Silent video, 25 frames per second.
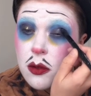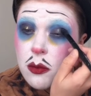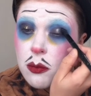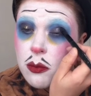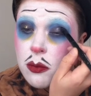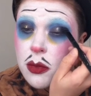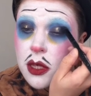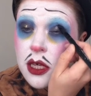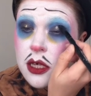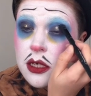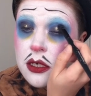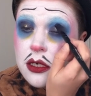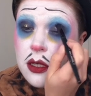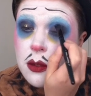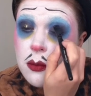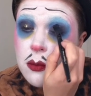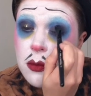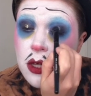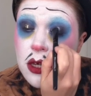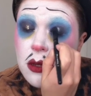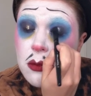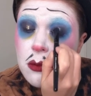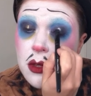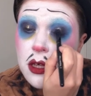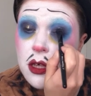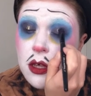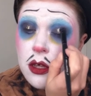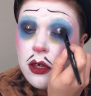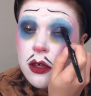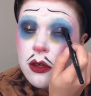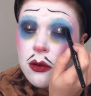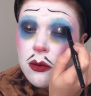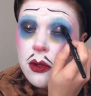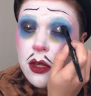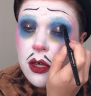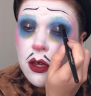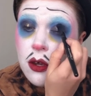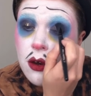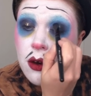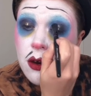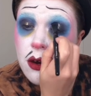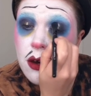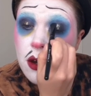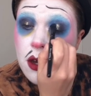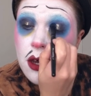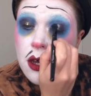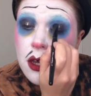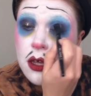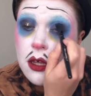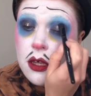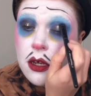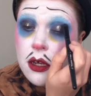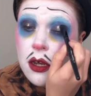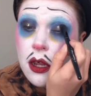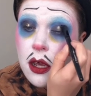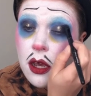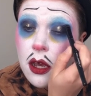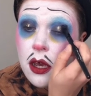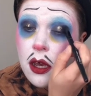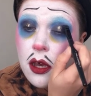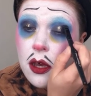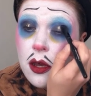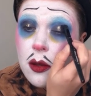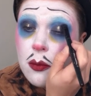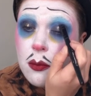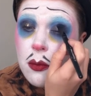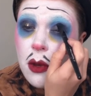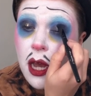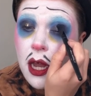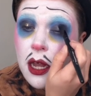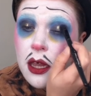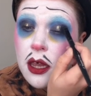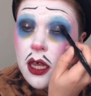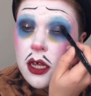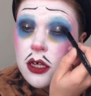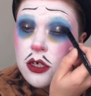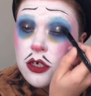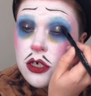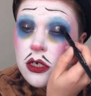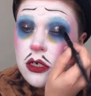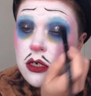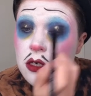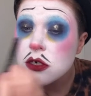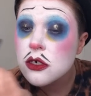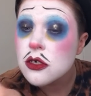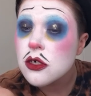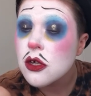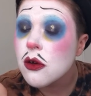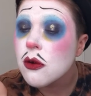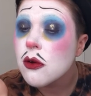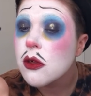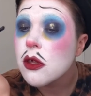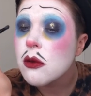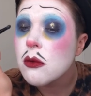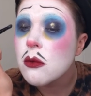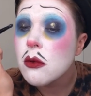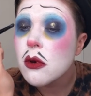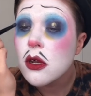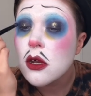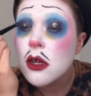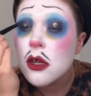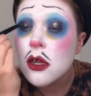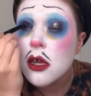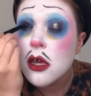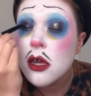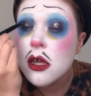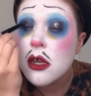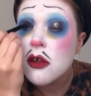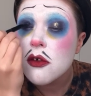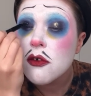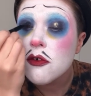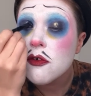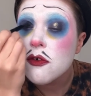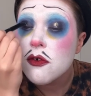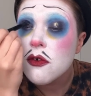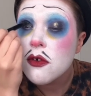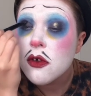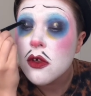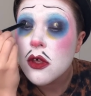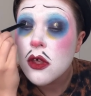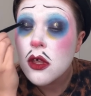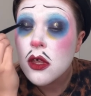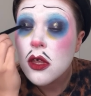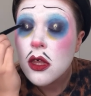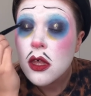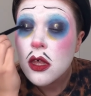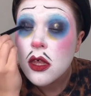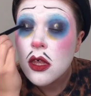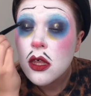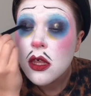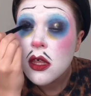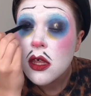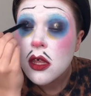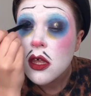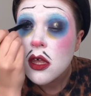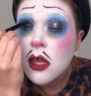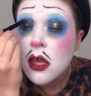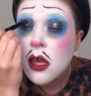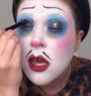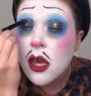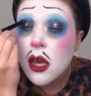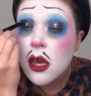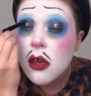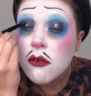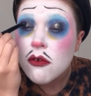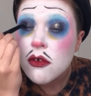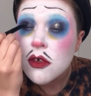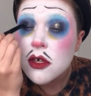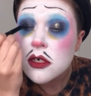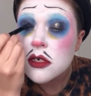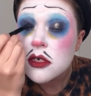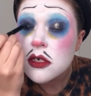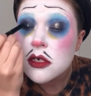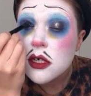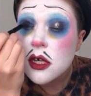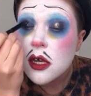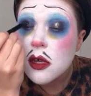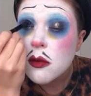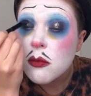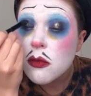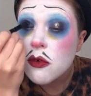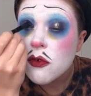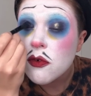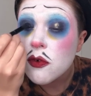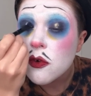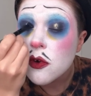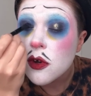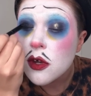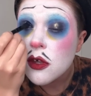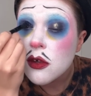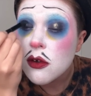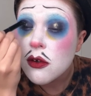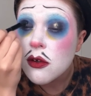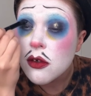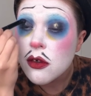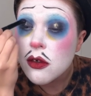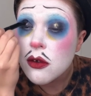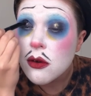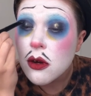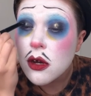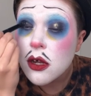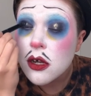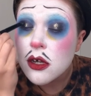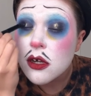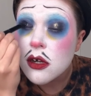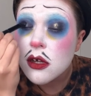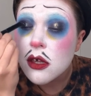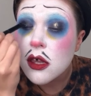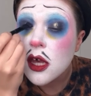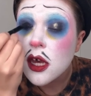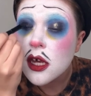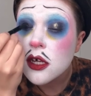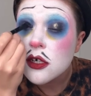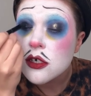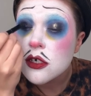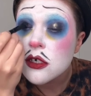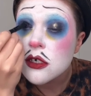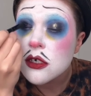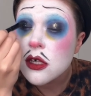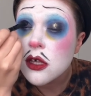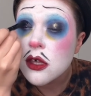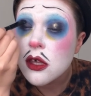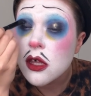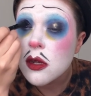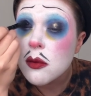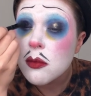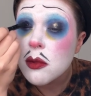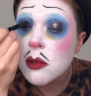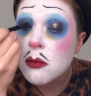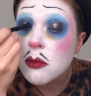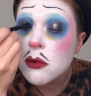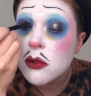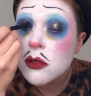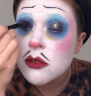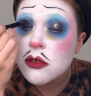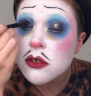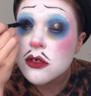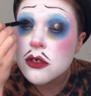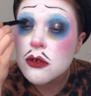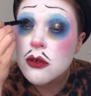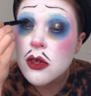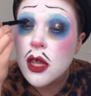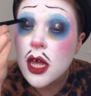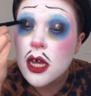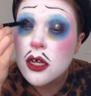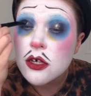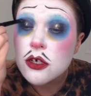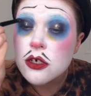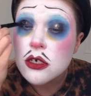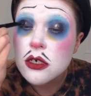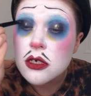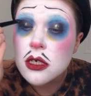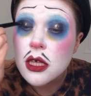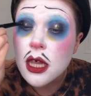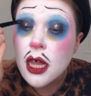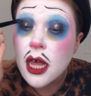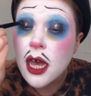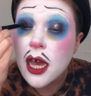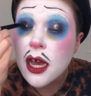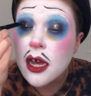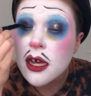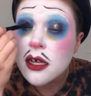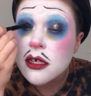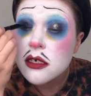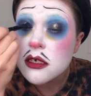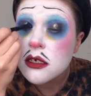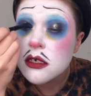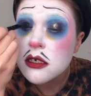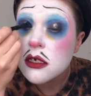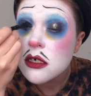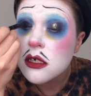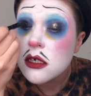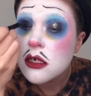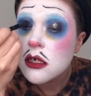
because I'm gonna be gluing on eyelashes, so you want to kind of have this done before you glue on your lashes. A lot of people do lashes last,